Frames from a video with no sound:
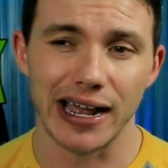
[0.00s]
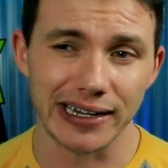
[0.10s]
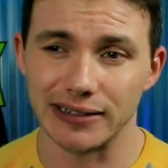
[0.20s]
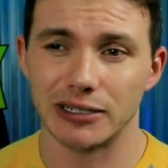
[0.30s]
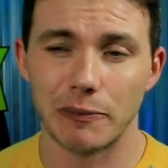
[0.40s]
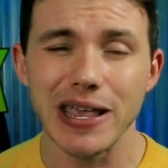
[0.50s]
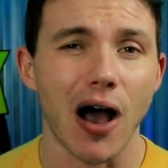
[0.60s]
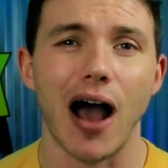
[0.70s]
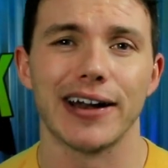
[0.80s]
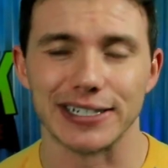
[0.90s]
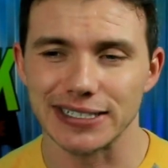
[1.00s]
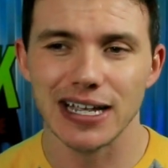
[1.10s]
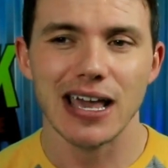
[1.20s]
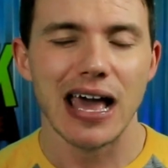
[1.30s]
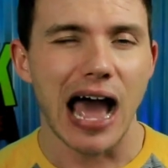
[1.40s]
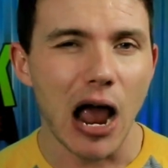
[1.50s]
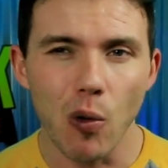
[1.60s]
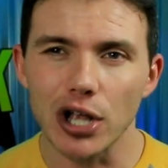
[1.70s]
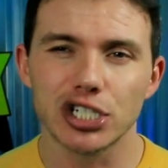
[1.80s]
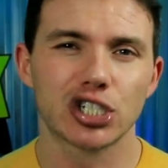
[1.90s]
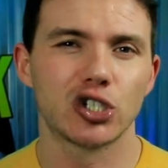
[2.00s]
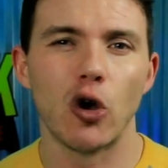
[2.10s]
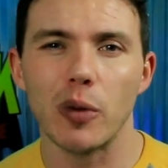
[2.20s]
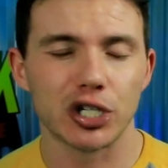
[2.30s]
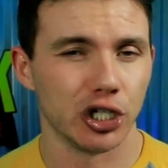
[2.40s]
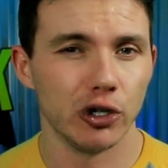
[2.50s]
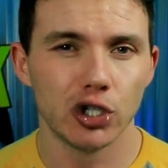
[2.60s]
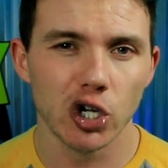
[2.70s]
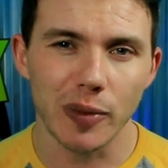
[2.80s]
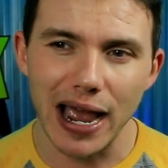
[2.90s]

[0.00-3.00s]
And to be honest, I watch so much YouTube.